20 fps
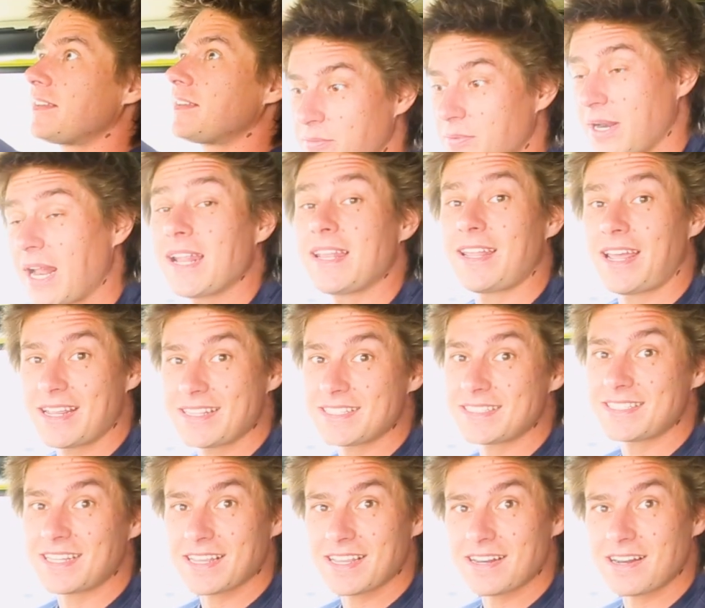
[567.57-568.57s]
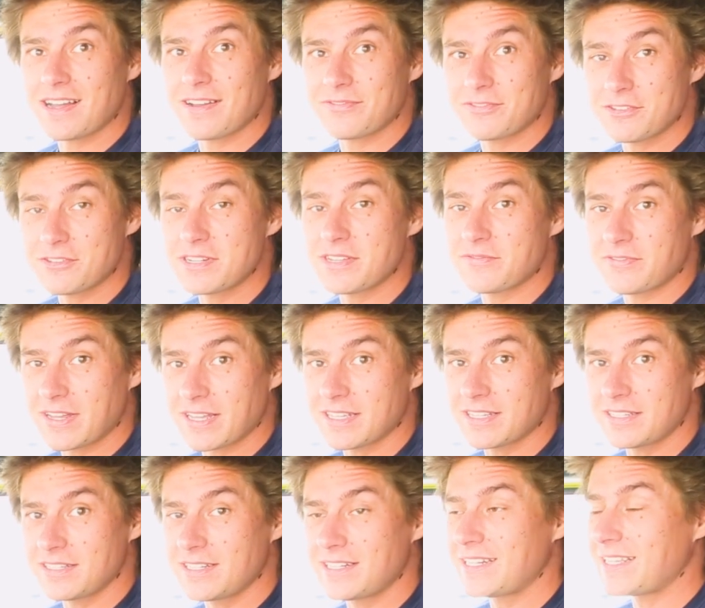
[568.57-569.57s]
Would I like to take it off-road if I
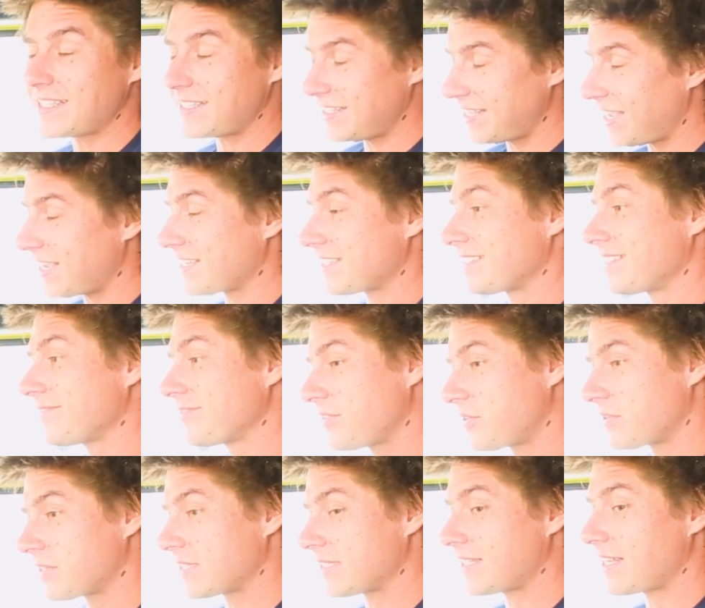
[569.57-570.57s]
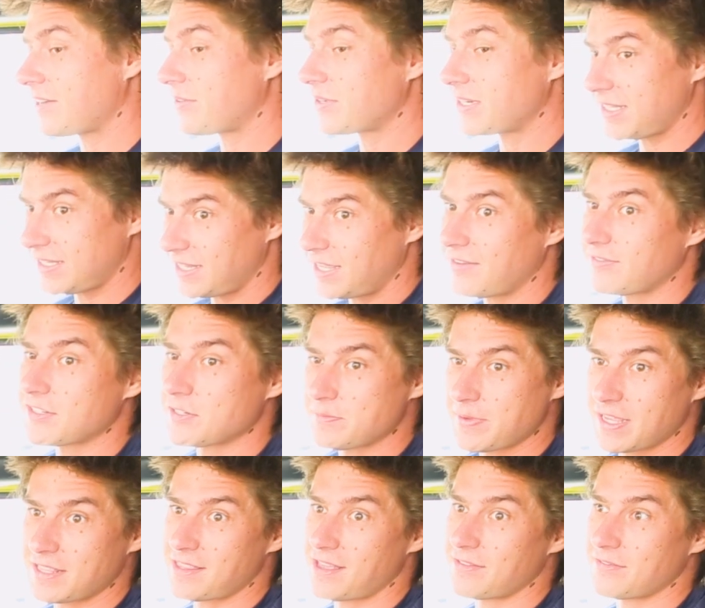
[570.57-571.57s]
could? Yes, of course. I would love to
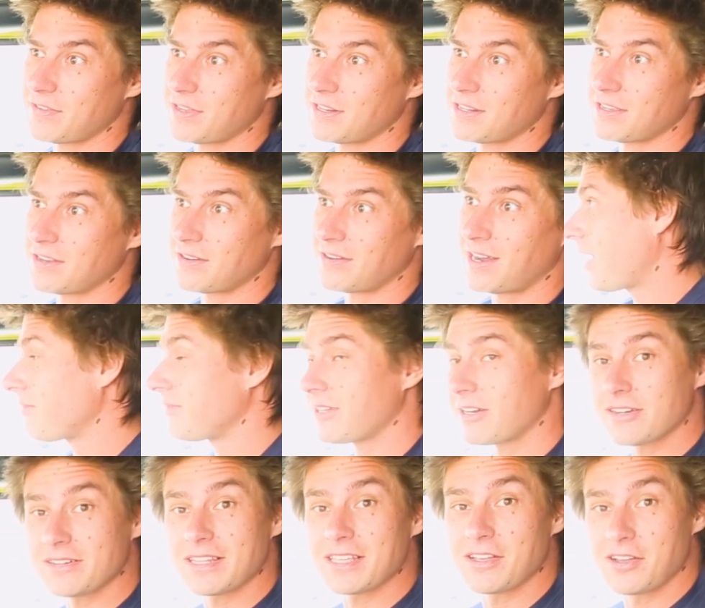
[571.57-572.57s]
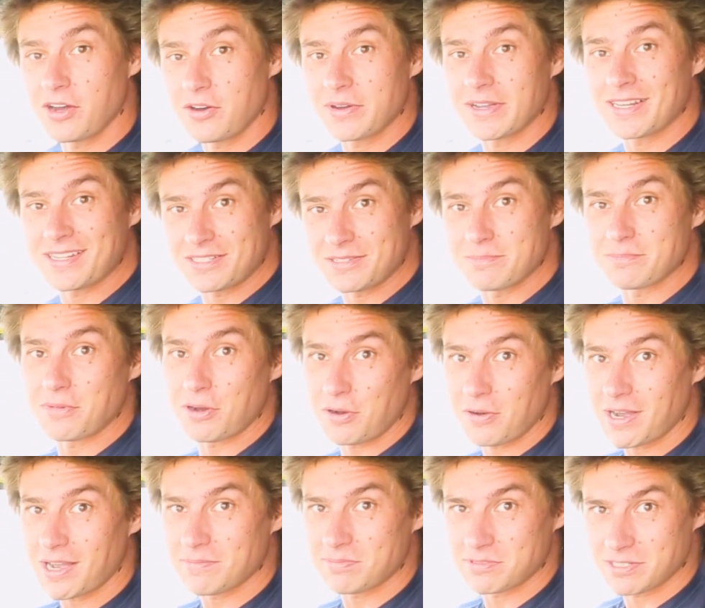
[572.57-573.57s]
make that video. I'm literally going to
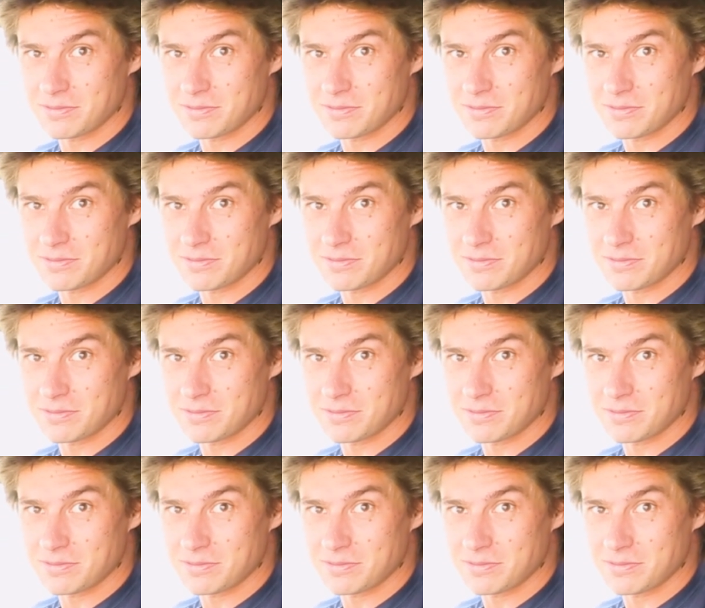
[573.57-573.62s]
Moab